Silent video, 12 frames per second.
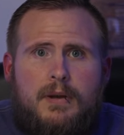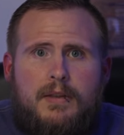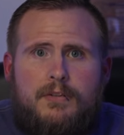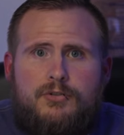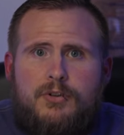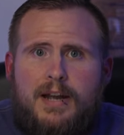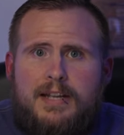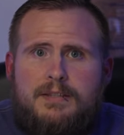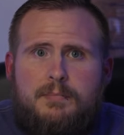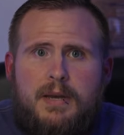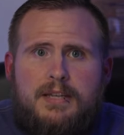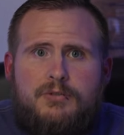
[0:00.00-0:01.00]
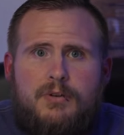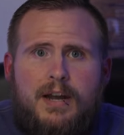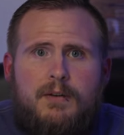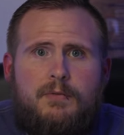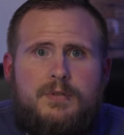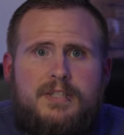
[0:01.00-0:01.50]
and the Dragon
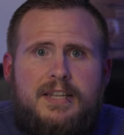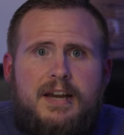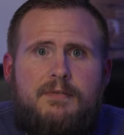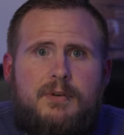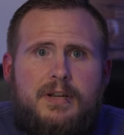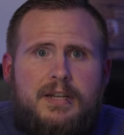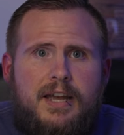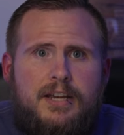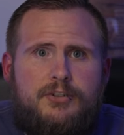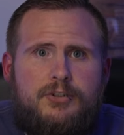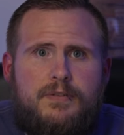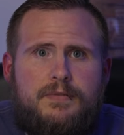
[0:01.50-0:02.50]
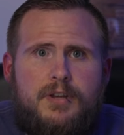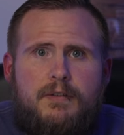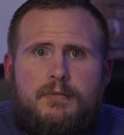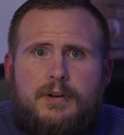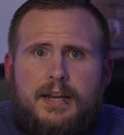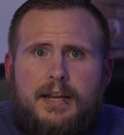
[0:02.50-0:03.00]
spacecraft was never in danger of
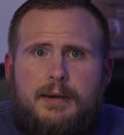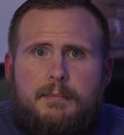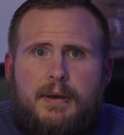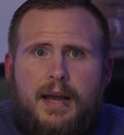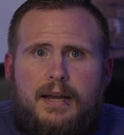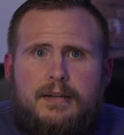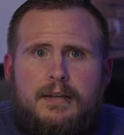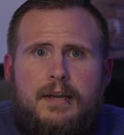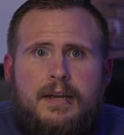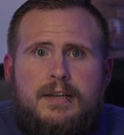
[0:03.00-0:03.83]
suffering an impact.